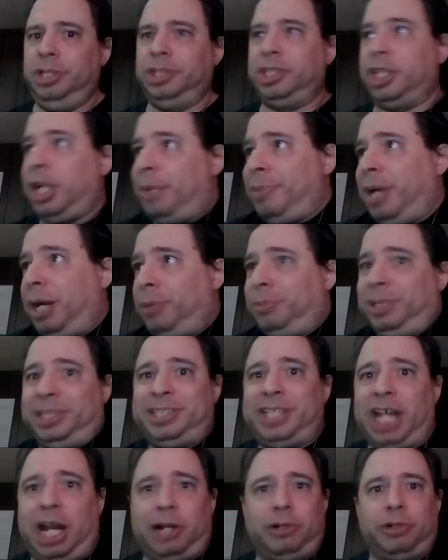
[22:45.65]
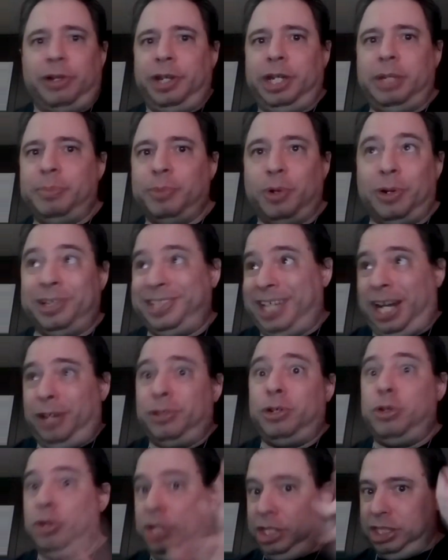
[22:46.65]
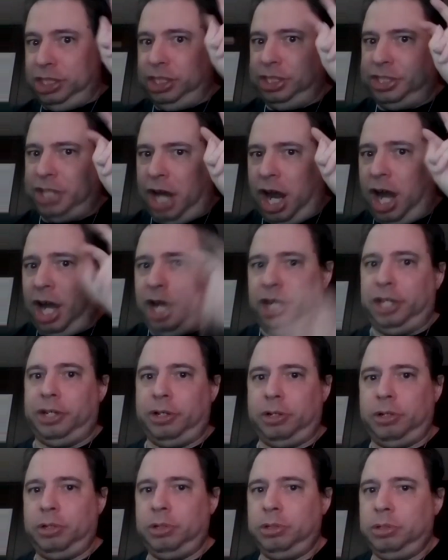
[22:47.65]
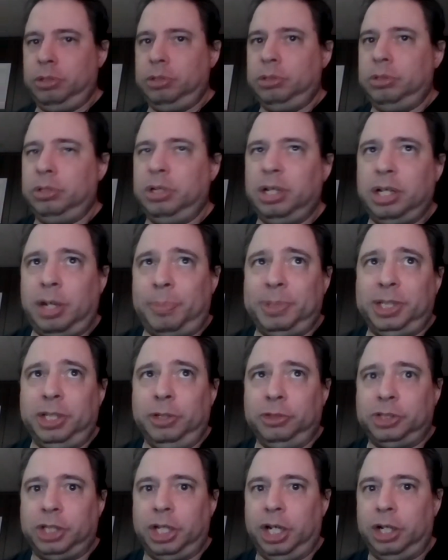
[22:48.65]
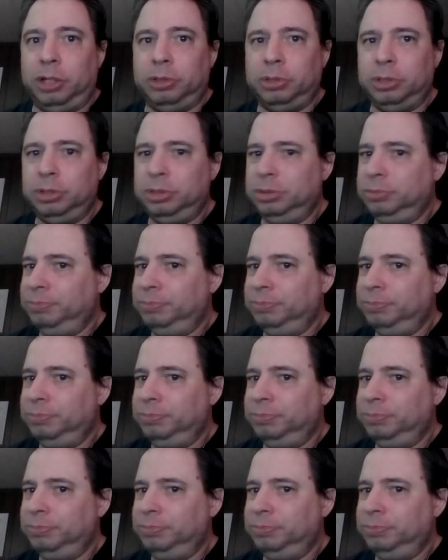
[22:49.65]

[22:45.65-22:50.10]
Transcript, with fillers: Doesn't come out with Daryl anymore. Daryl died a couple years ago.